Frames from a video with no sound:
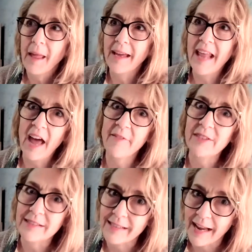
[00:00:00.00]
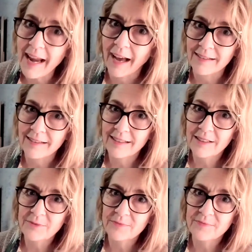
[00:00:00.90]
and have it stand.
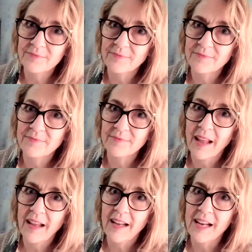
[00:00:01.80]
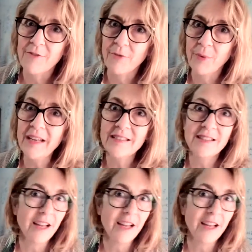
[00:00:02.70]
If we